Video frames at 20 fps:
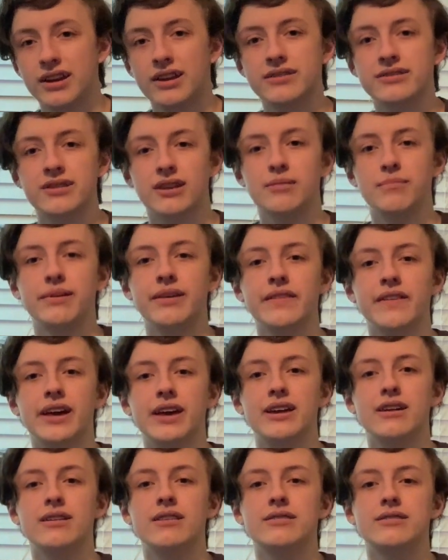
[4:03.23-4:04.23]
it's gonna be
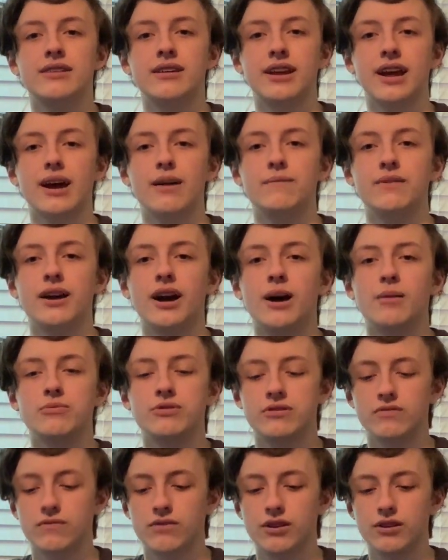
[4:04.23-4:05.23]
like, it's gonna have the
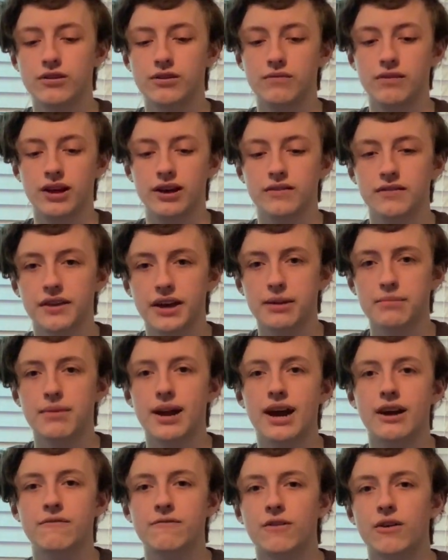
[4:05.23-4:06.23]
option for you to like lay it
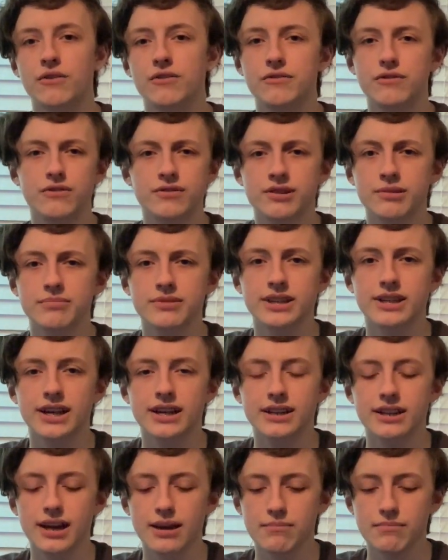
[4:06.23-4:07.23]
back farther or something
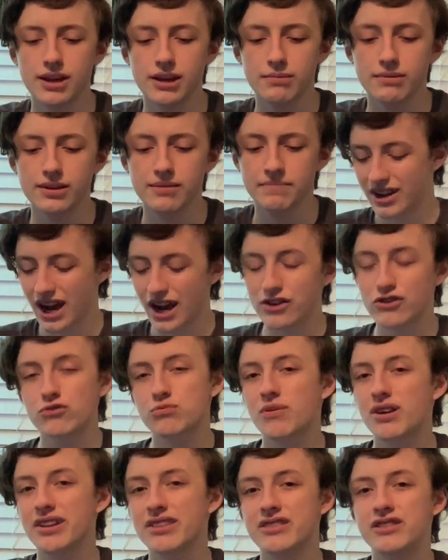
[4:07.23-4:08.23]
like that maybe. I just
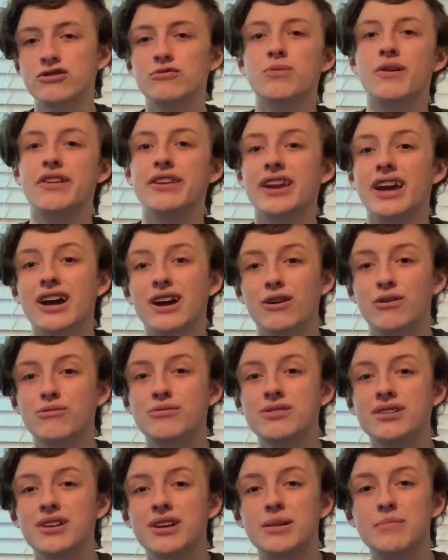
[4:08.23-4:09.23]
wanted this one
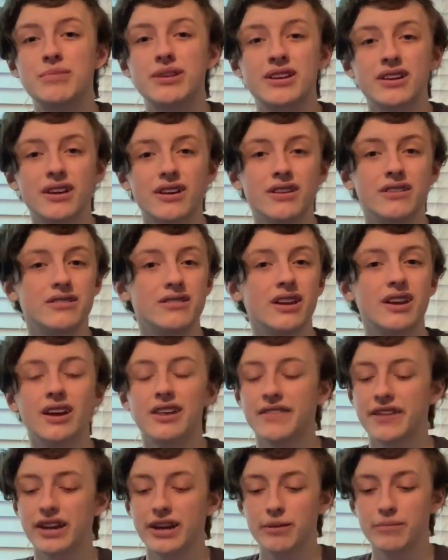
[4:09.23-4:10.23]
now because
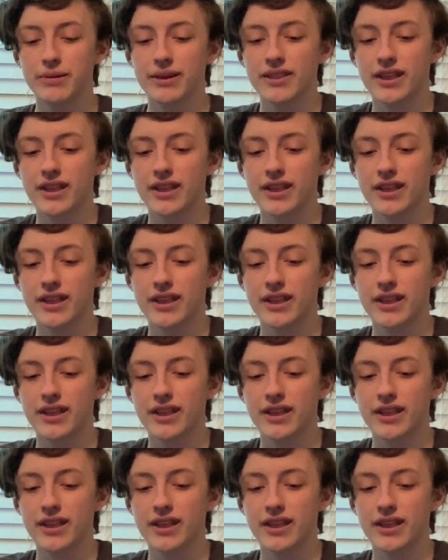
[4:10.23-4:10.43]
they could be